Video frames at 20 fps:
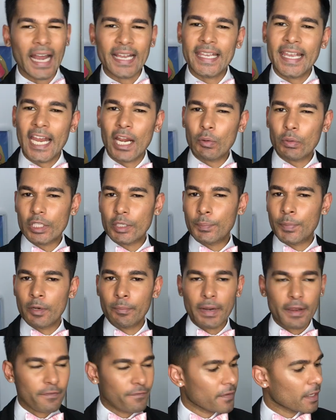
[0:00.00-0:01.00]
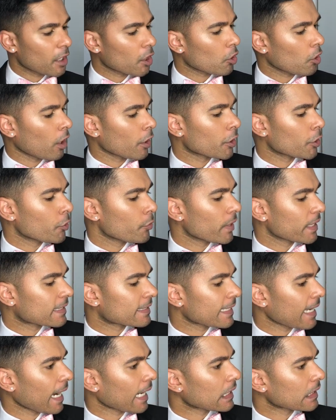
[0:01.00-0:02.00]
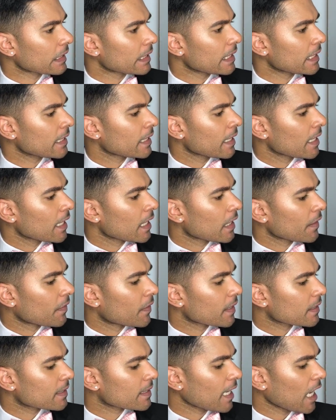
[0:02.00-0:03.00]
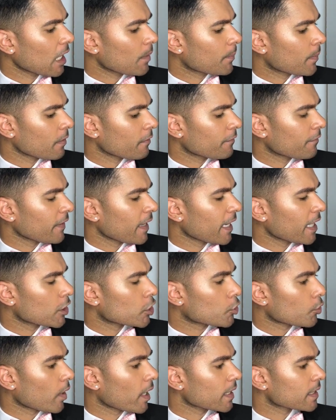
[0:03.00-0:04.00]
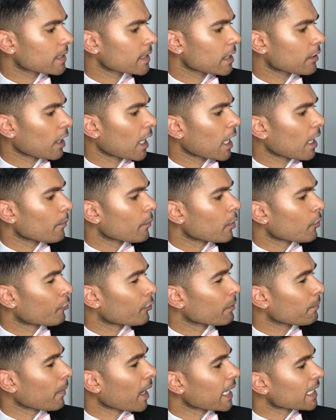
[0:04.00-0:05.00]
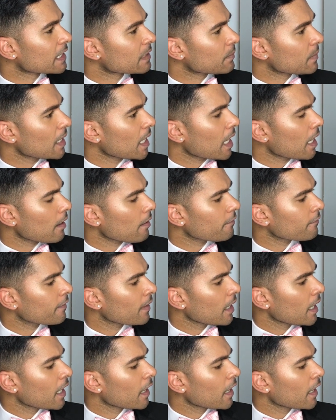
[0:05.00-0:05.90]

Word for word: I can't really put my finger on who exactly this type of a dress um, reminds me of.